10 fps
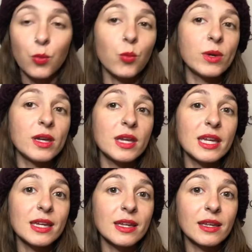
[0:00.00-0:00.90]

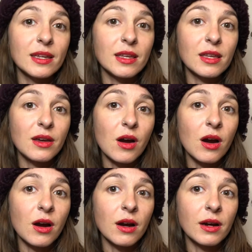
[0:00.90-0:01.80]
we
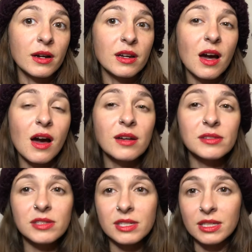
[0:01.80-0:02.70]
are
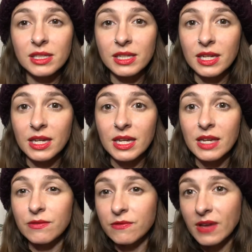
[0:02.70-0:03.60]
constantly
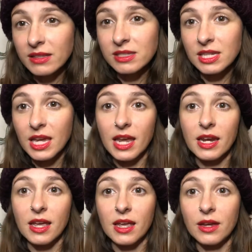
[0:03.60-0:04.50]

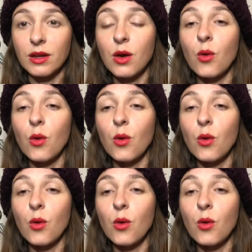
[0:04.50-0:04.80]
investigating